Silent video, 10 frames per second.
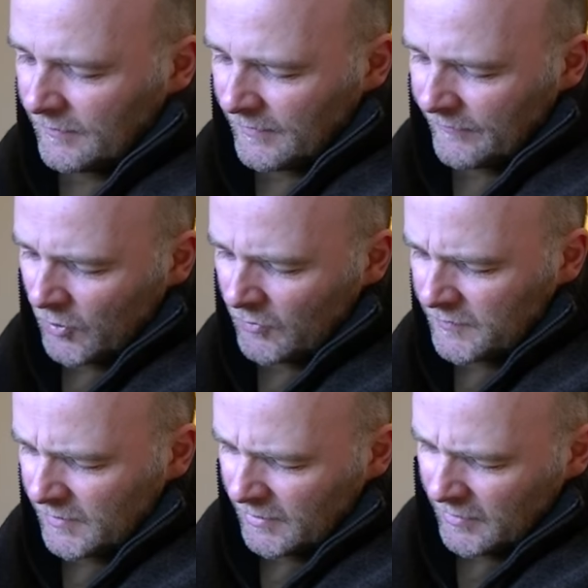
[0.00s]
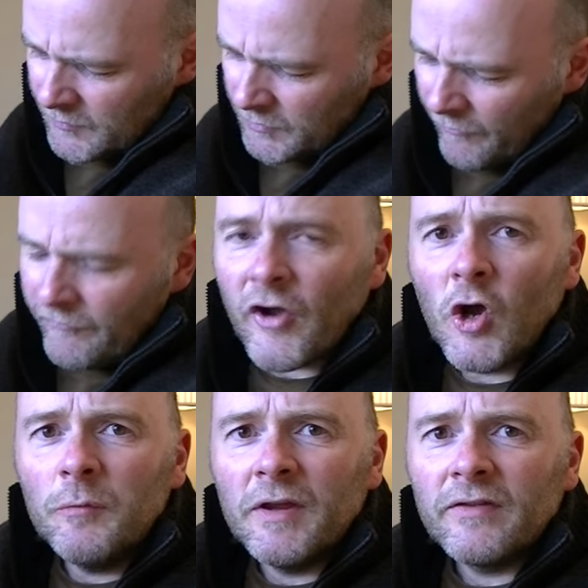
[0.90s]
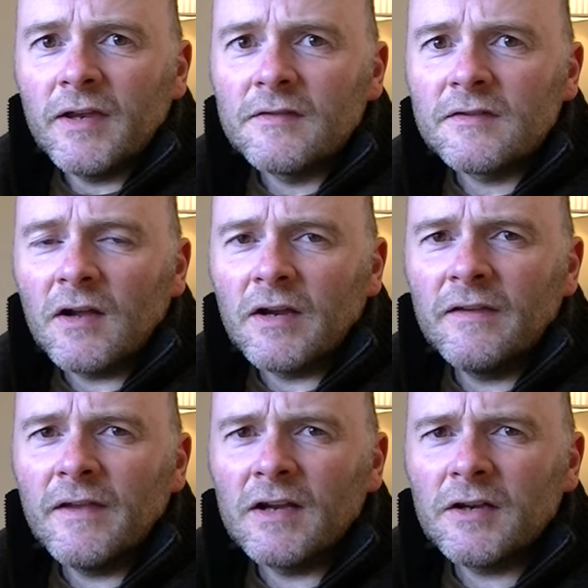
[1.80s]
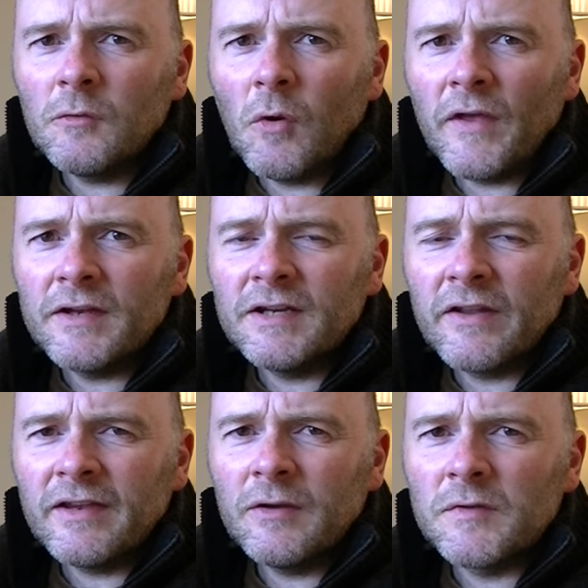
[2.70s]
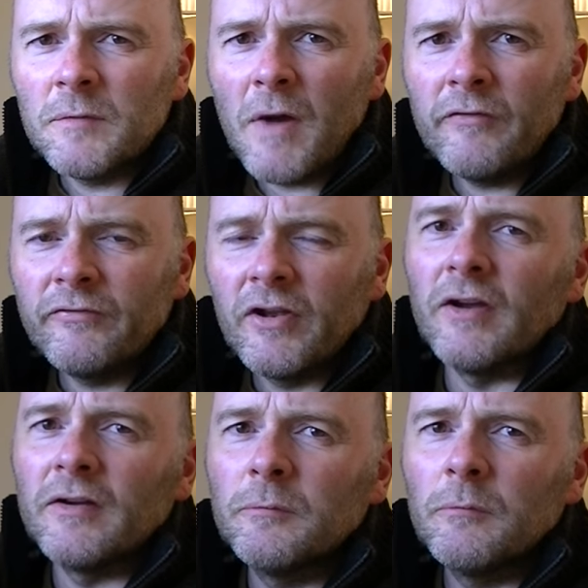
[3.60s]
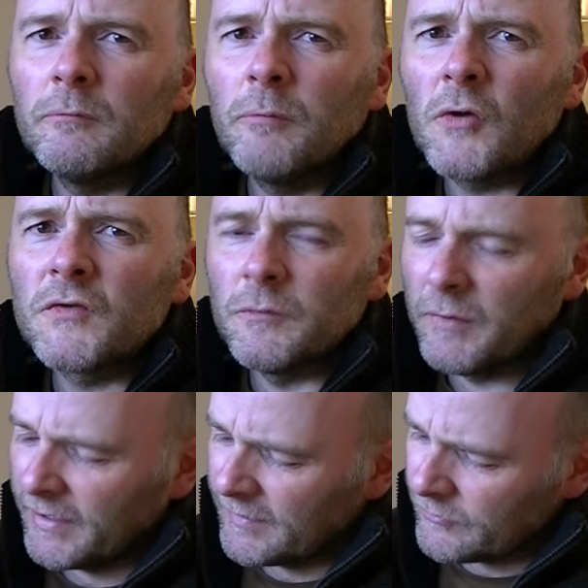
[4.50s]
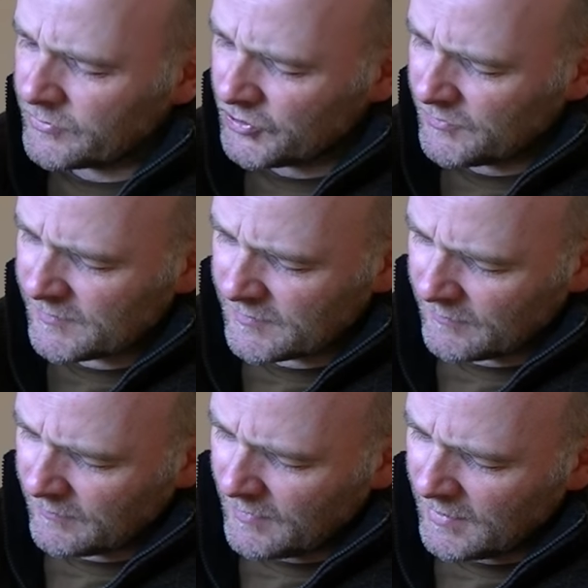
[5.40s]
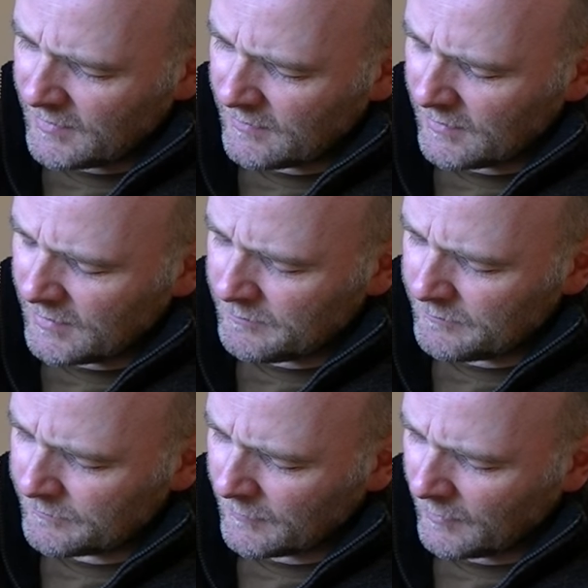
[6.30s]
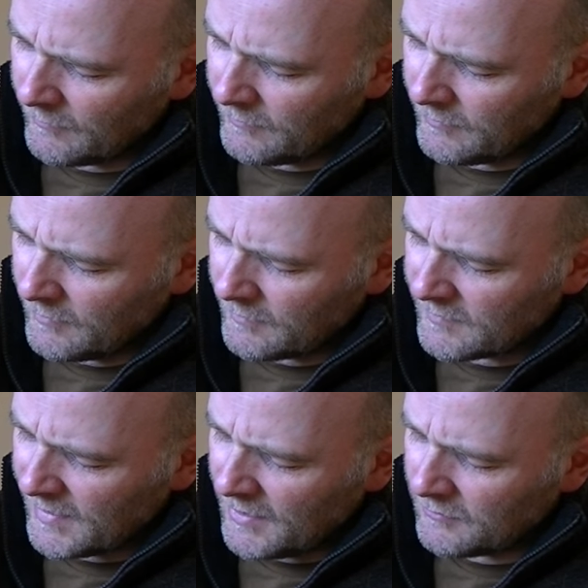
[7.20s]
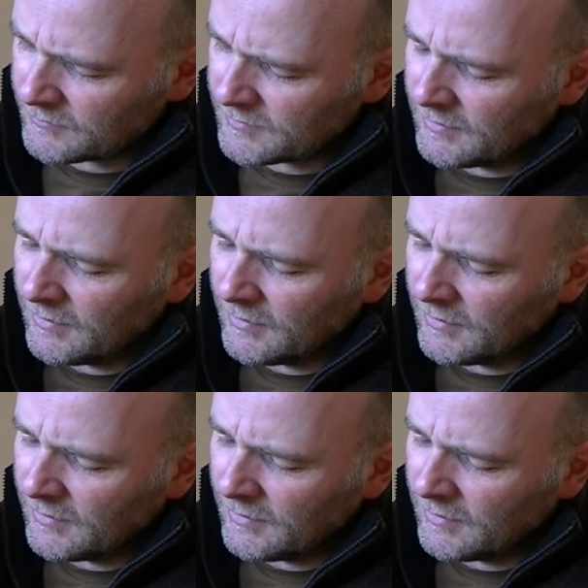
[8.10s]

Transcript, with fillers: They've got a, a, sort of a foamy thing stuck in there. I don't know what that did. I think it was a muffler, possibly, to reduce the um, sound.